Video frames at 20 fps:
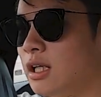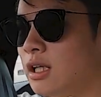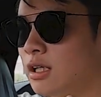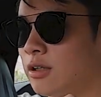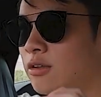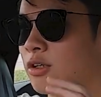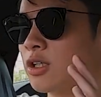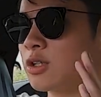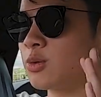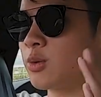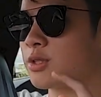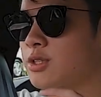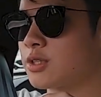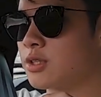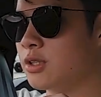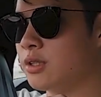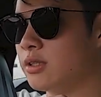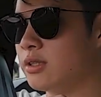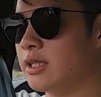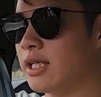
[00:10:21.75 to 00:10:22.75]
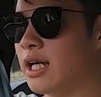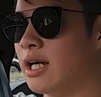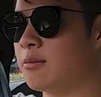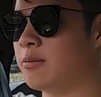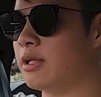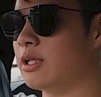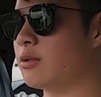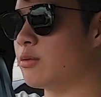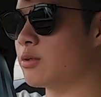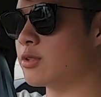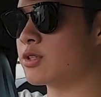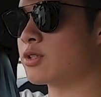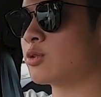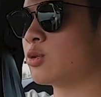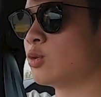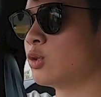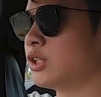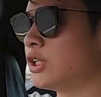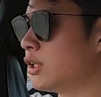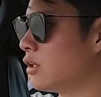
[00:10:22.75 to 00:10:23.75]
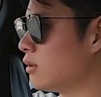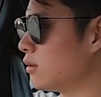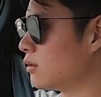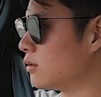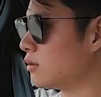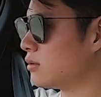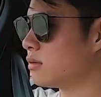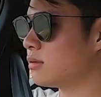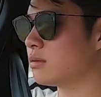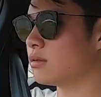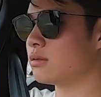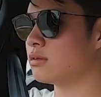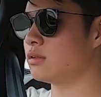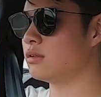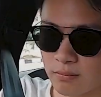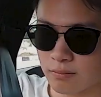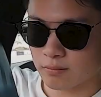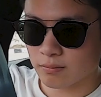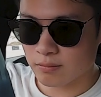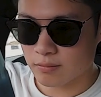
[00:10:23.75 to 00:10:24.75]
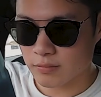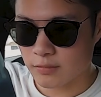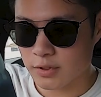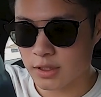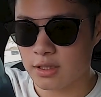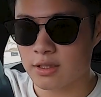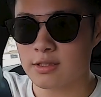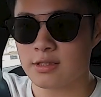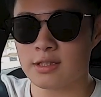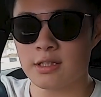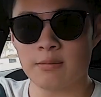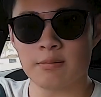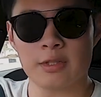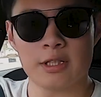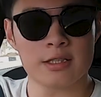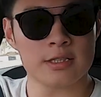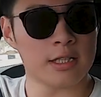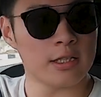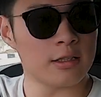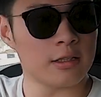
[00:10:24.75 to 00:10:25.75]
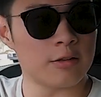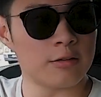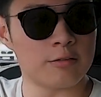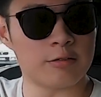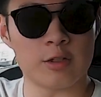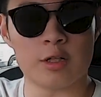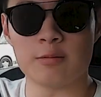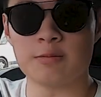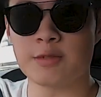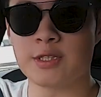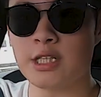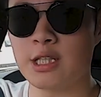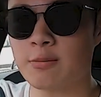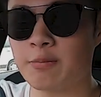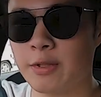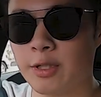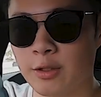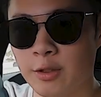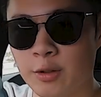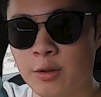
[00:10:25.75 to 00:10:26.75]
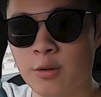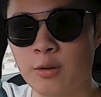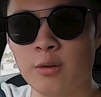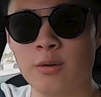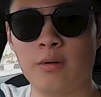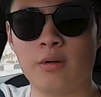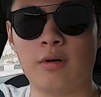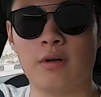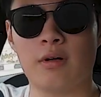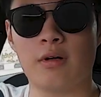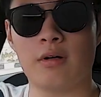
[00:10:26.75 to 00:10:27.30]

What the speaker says: La Roche was good, yeah, but it was too chill. Some things I learned from CPU